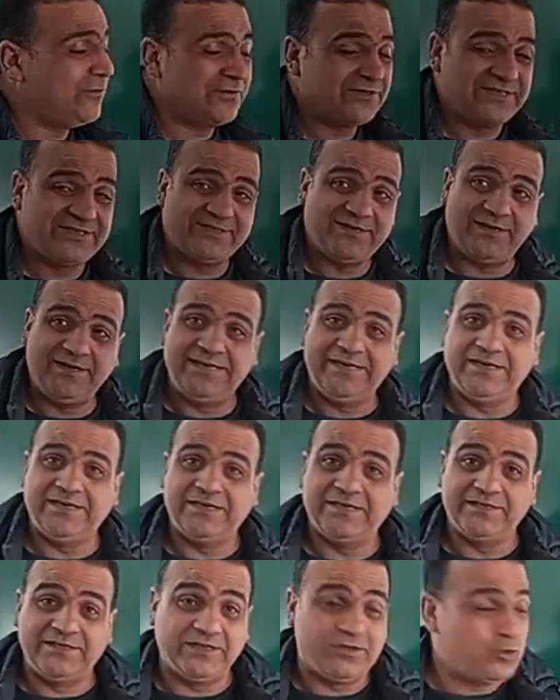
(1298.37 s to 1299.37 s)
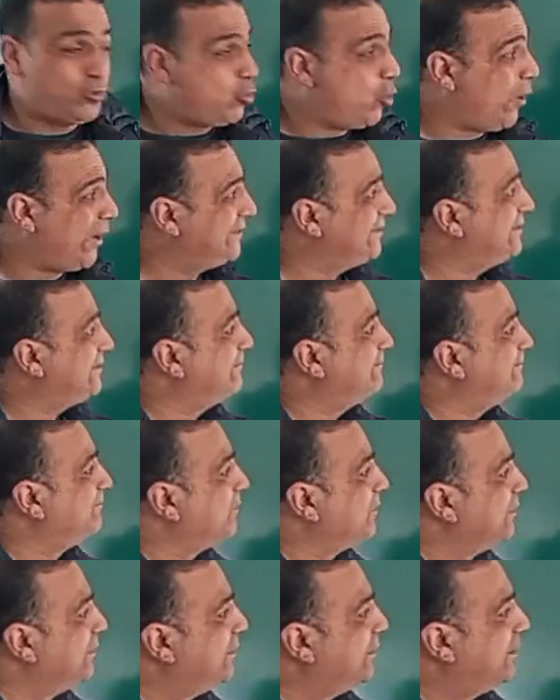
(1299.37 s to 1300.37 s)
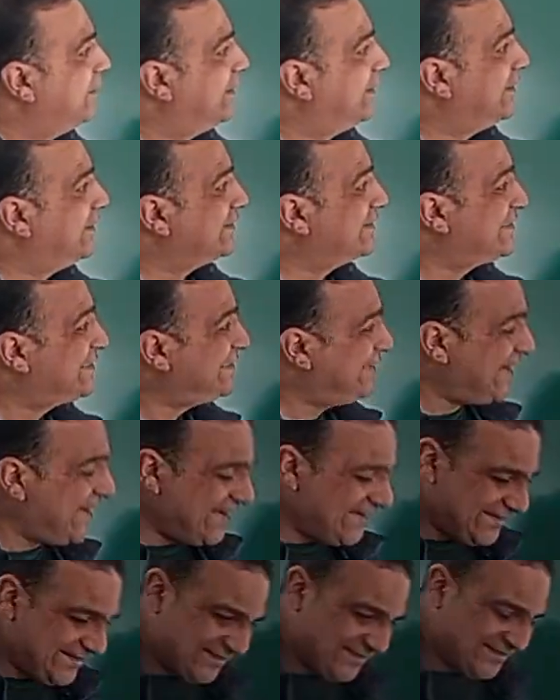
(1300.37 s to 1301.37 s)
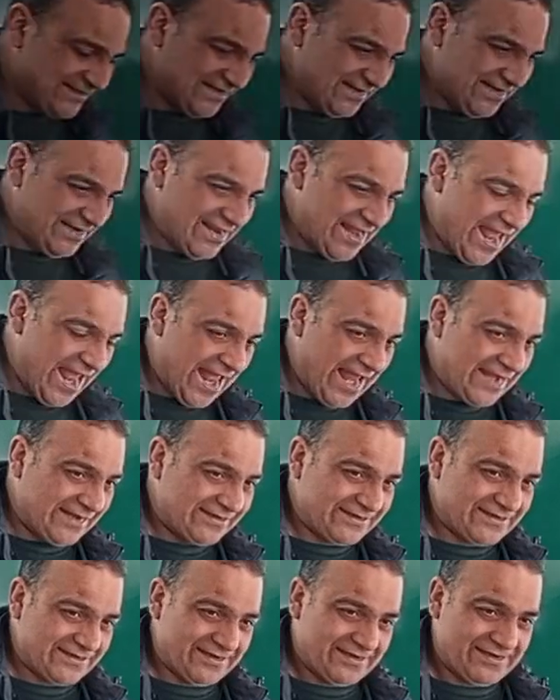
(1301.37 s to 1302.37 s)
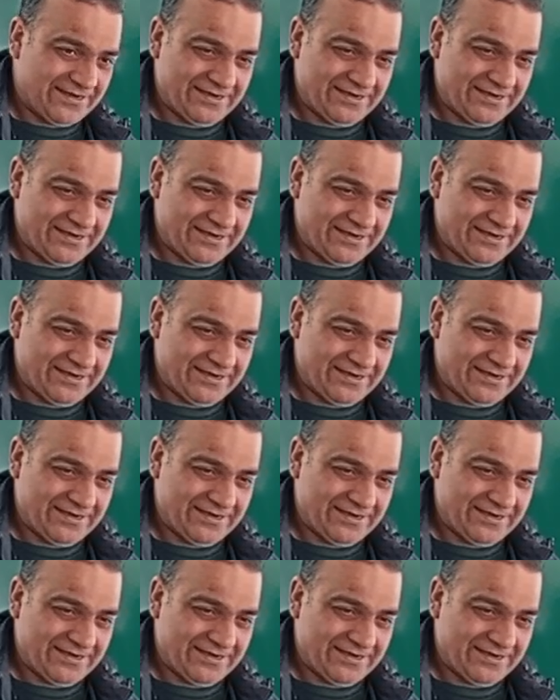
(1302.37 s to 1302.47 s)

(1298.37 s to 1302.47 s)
studying the quantum states and